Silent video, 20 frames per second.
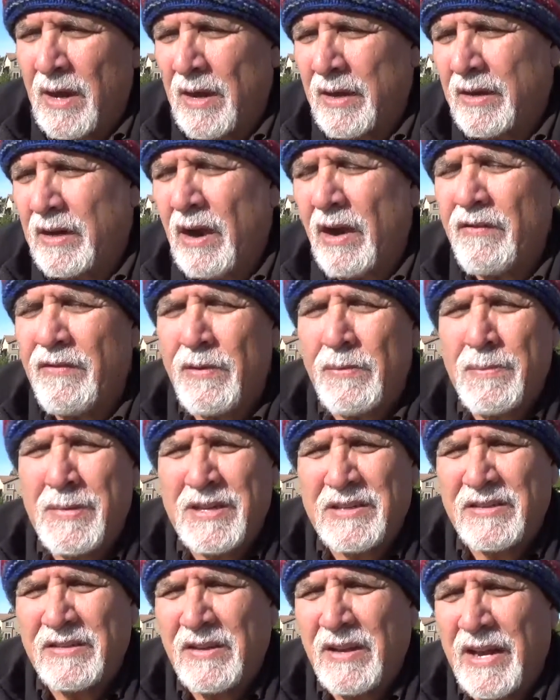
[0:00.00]

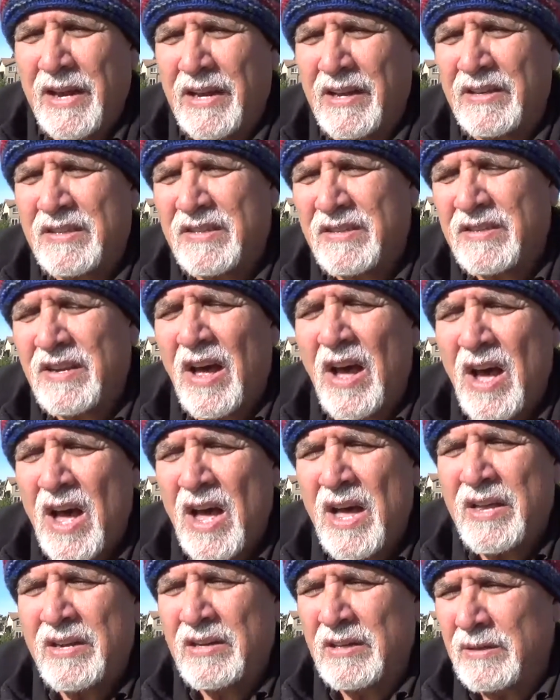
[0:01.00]
governments like
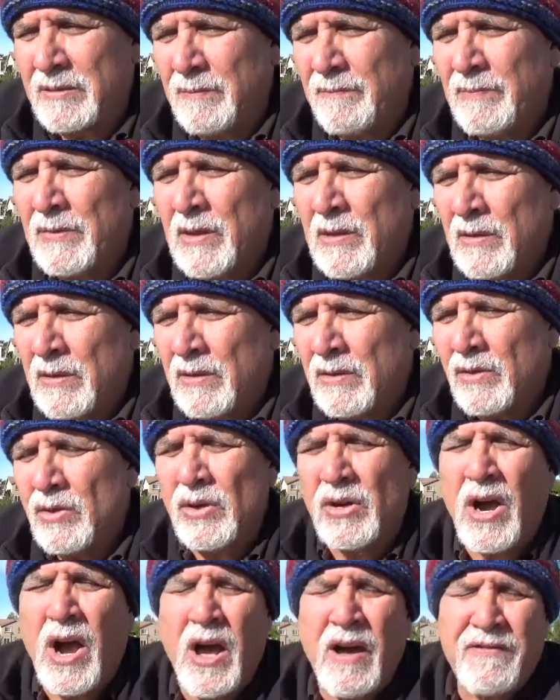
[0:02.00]
Assad and
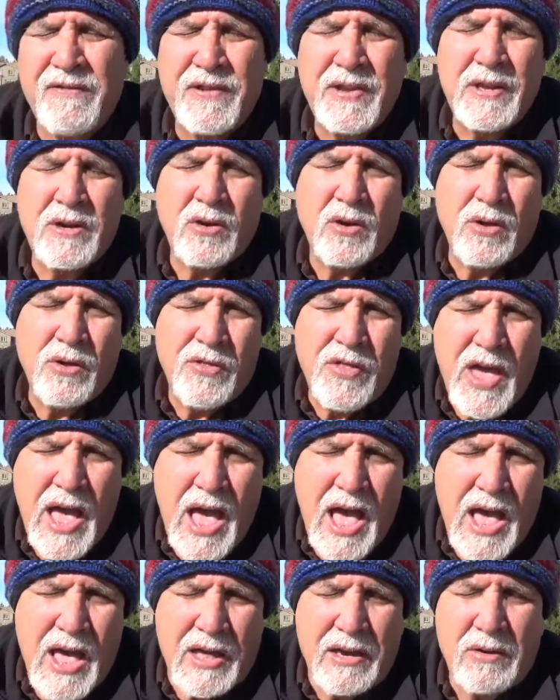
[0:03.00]
Gaddafi and all
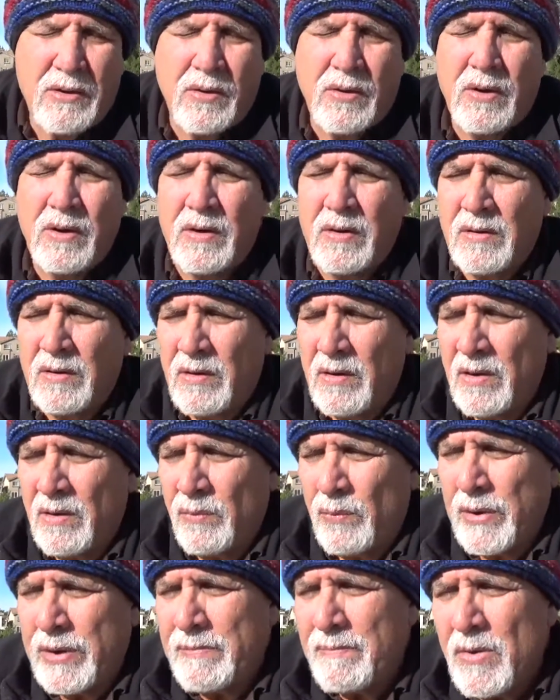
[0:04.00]
that are
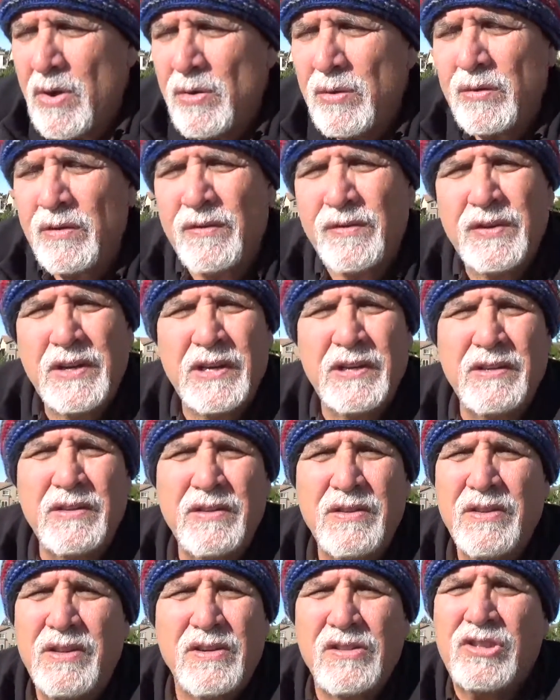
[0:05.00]
removed,
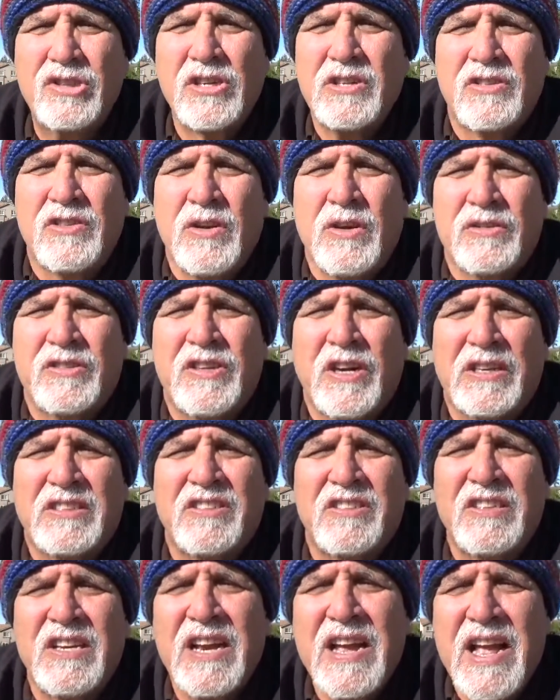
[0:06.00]
and there's just no
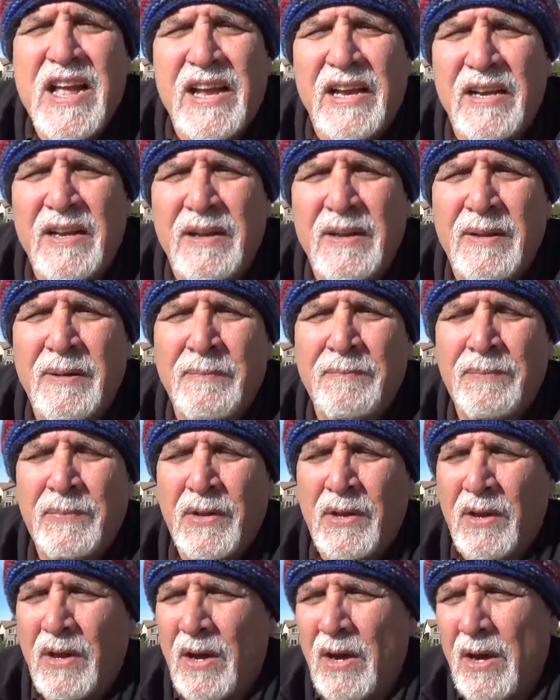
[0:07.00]
such thing.
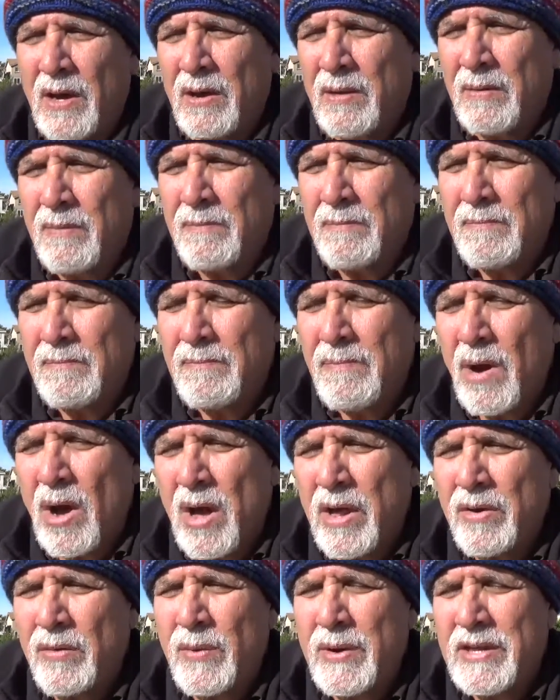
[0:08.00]

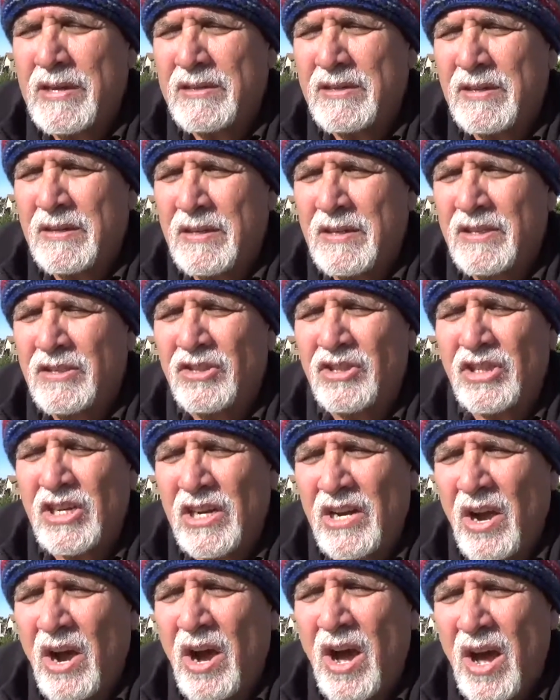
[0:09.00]
Moderate
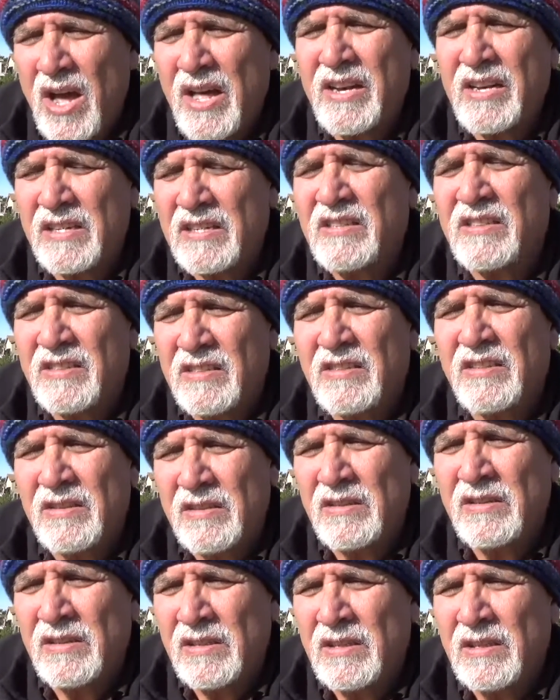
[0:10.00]
jihadists
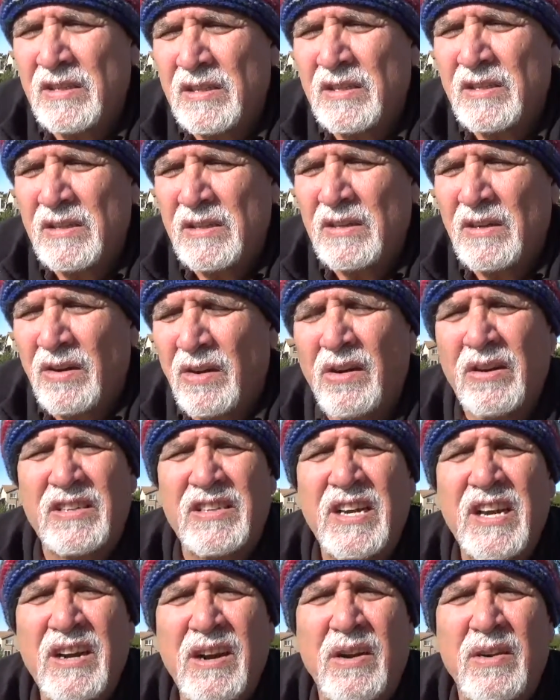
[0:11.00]
are
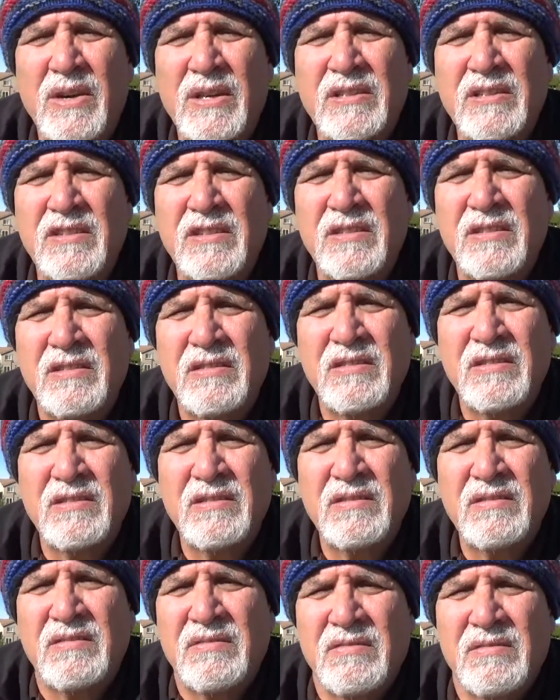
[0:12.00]
terrorists.
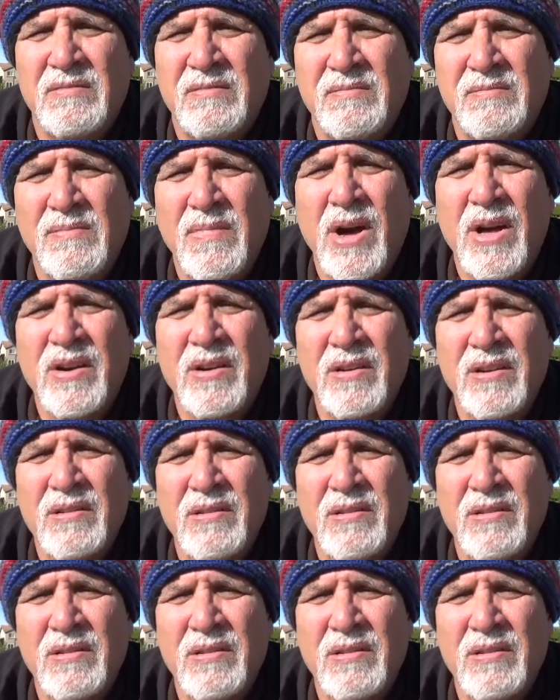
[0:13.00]
Moderate